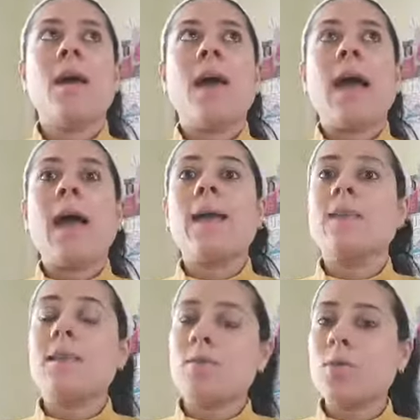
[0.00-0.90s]

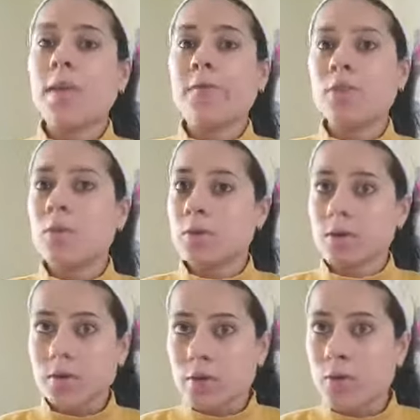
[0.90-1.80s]
And it's okay for
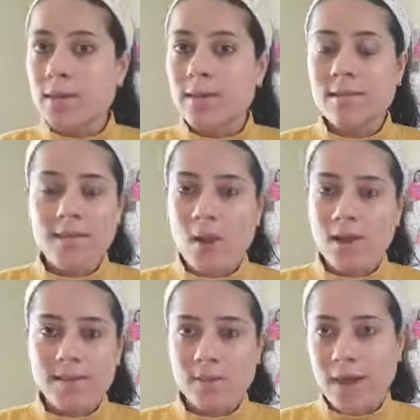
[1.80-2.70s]
children to do this as
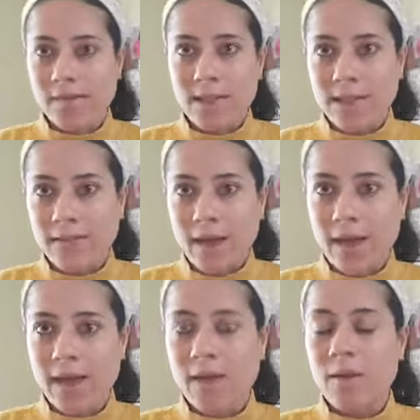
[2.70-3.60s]
long as you have the
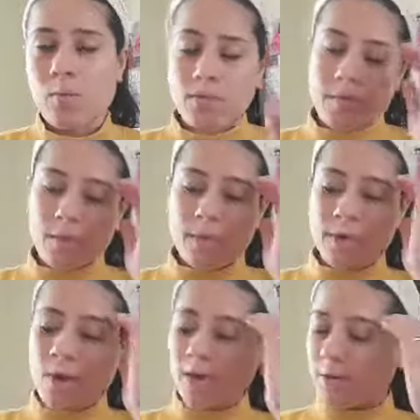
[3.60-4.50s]
Levi from your
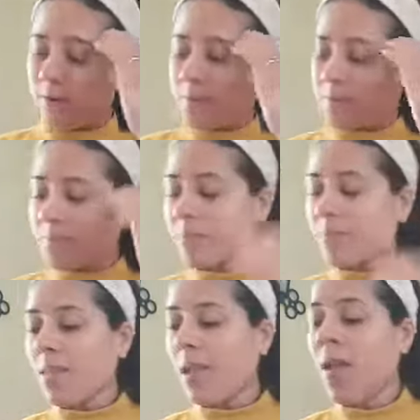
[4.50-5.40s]
doctor.
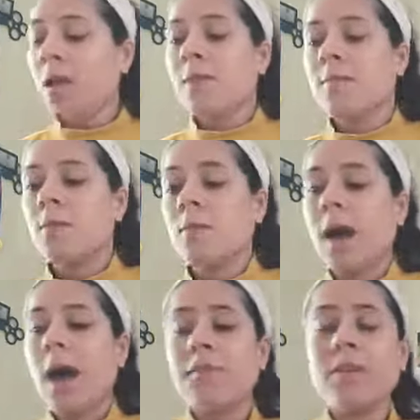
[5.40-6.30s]
So
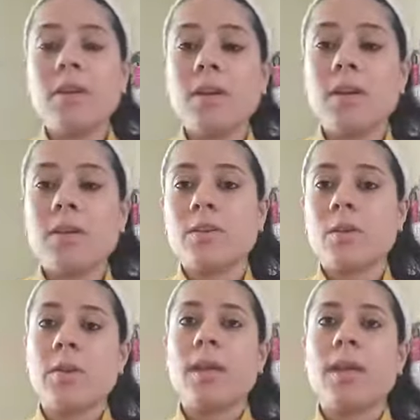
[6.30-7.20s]
after
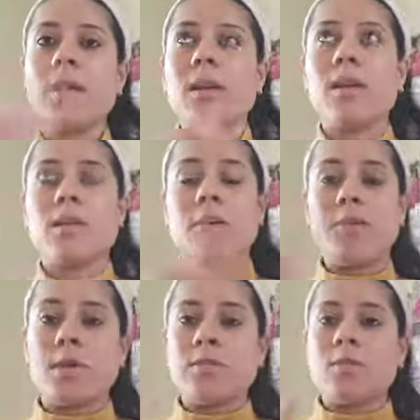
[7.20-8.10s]
doing the
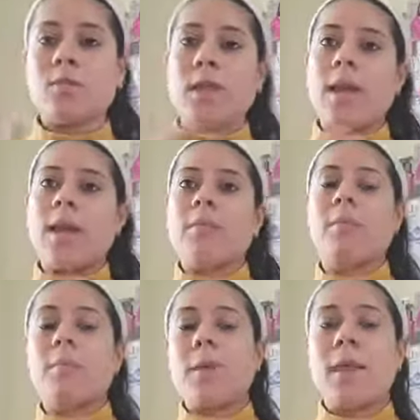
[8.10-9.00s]
first 2 days,
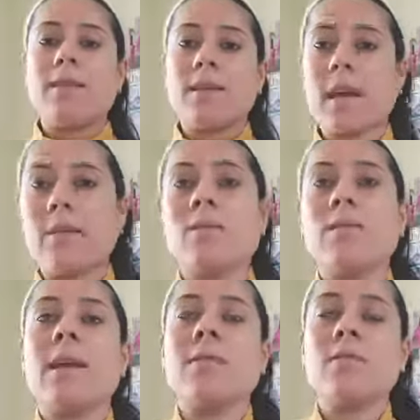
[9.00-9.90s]
the basic eye
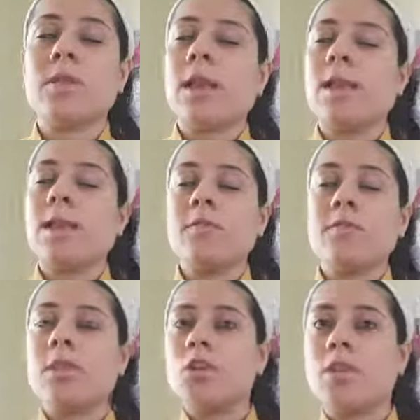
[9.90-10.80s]
exercises, today let's
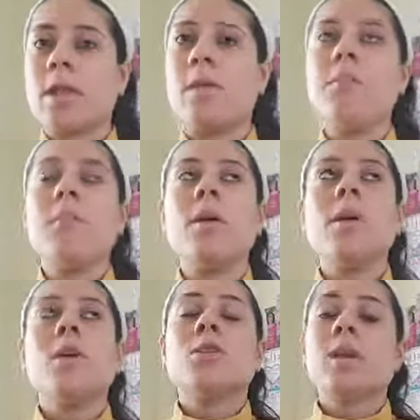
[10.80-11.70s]
finish them.
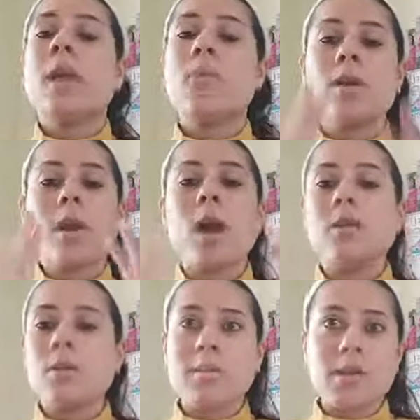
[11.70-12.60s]
Today we're not
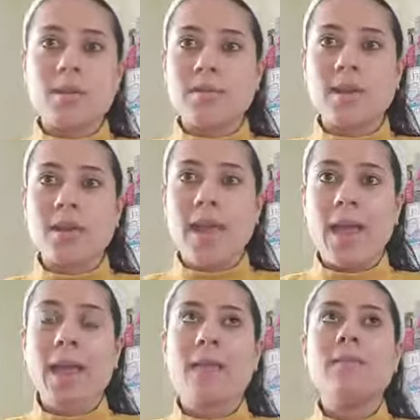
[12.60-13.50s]
going to be using our
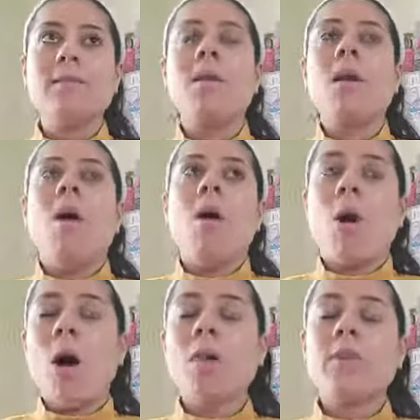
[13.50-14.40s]
hands.
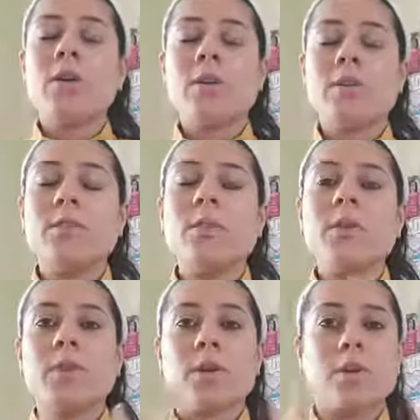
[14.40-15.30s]
All we're going to do
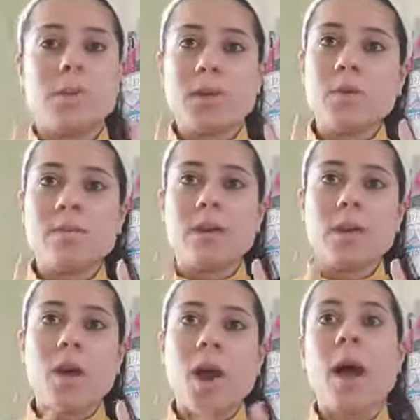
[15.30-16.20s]
is we're going to be
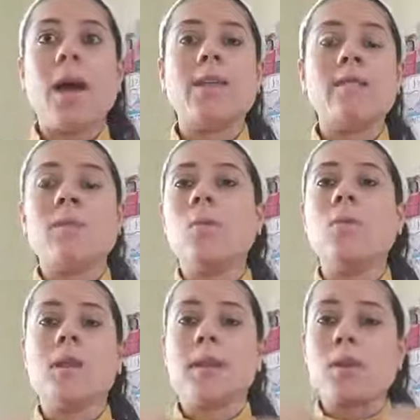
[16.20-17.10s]
using our eyes
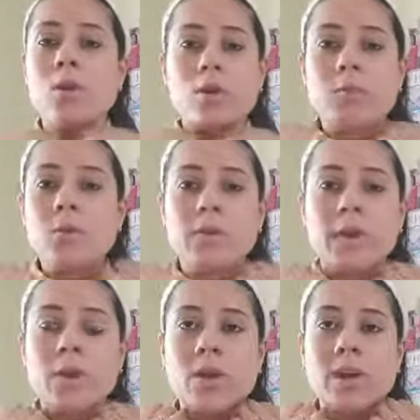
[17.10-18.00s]
only. No
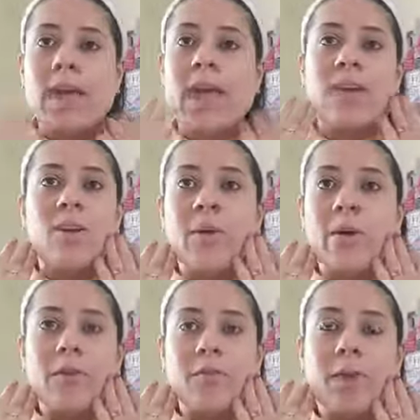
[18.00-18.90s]
moving your neck
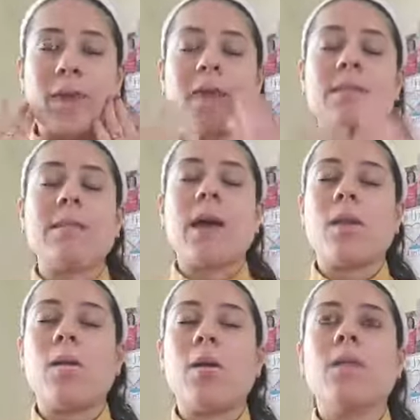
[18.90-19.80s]
or your face
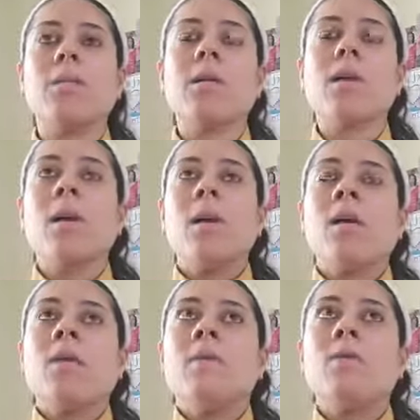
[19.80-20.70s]
at all.
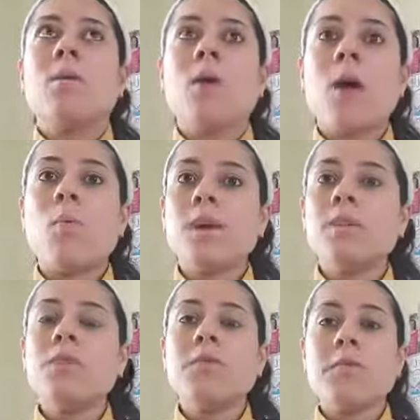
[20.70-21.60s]
So I
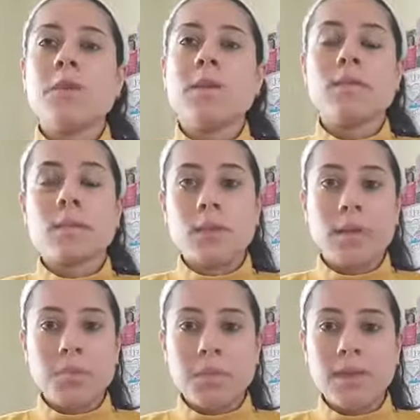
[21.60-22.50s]
want you to first look
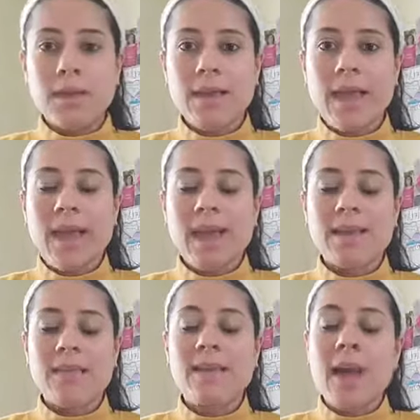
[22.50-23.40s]
at me,
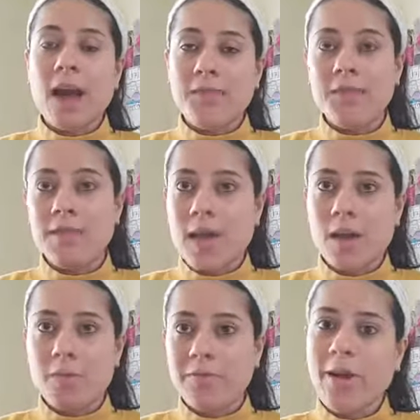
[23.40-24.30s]
and after
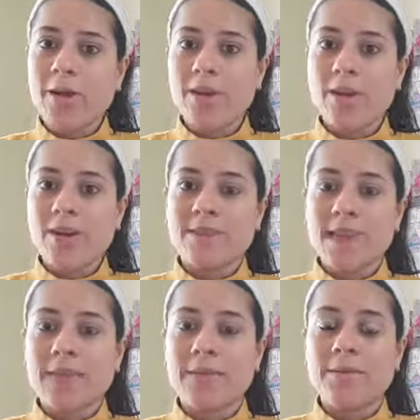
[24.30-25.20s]
that we'll follow along together.